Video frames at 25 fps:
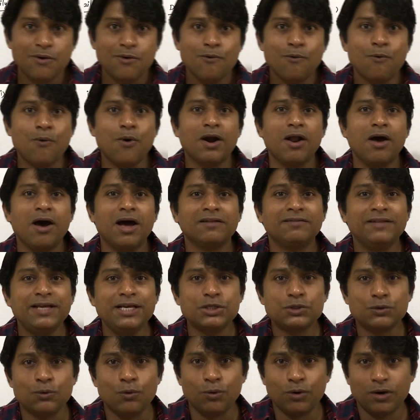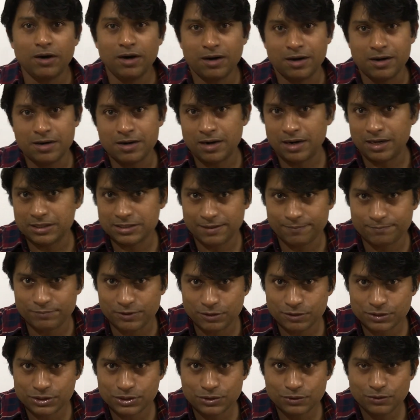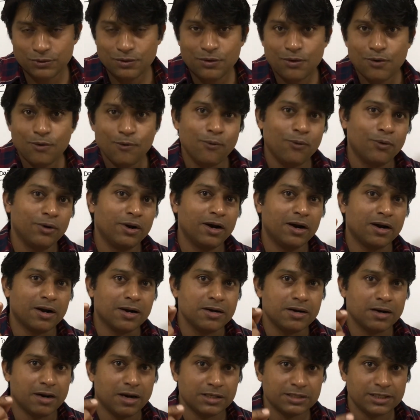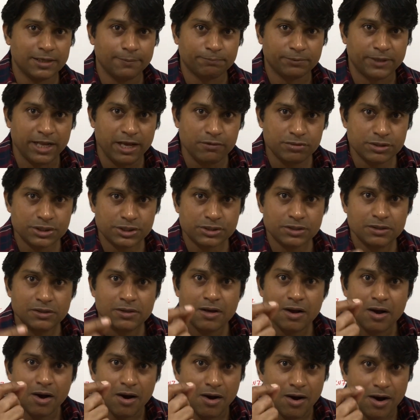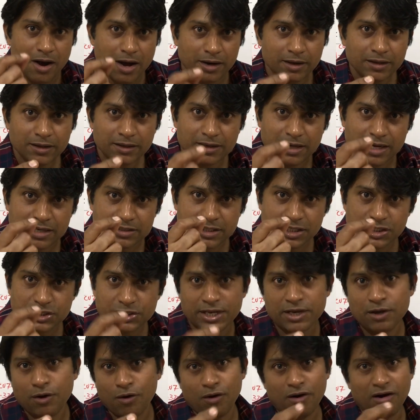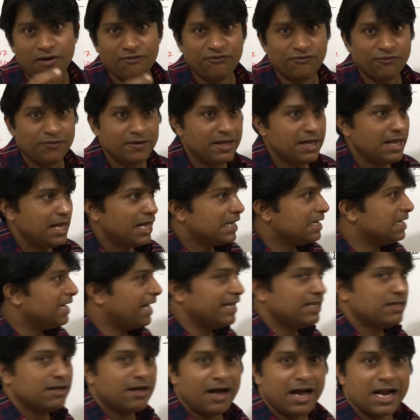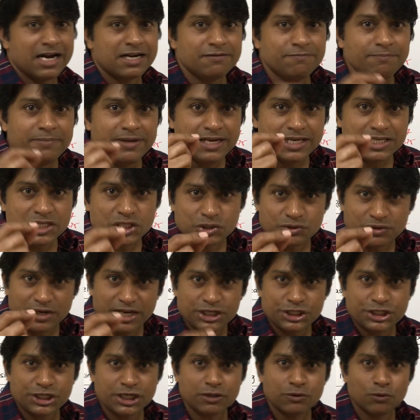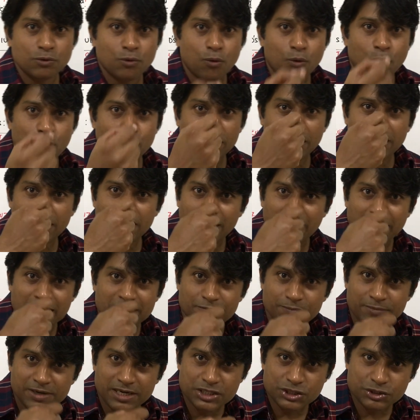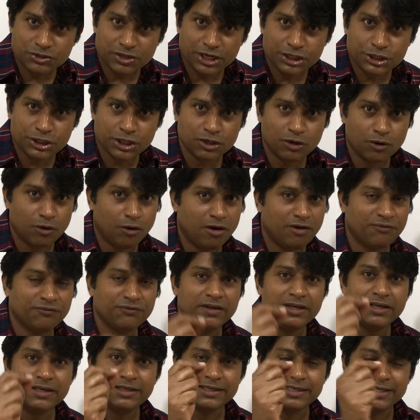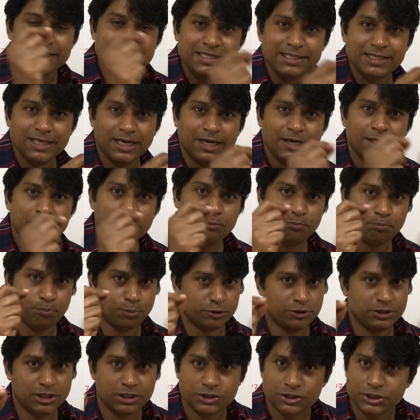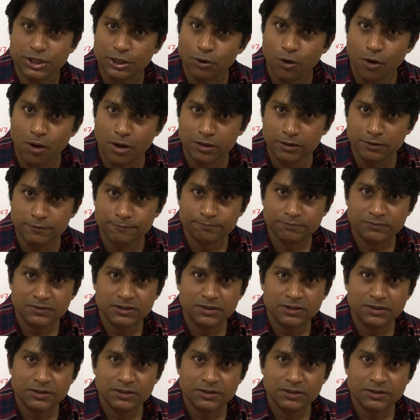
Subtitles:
What are these oral contraceptives? Oral contraceptives are consisting of like administration, oral administration of either progesterone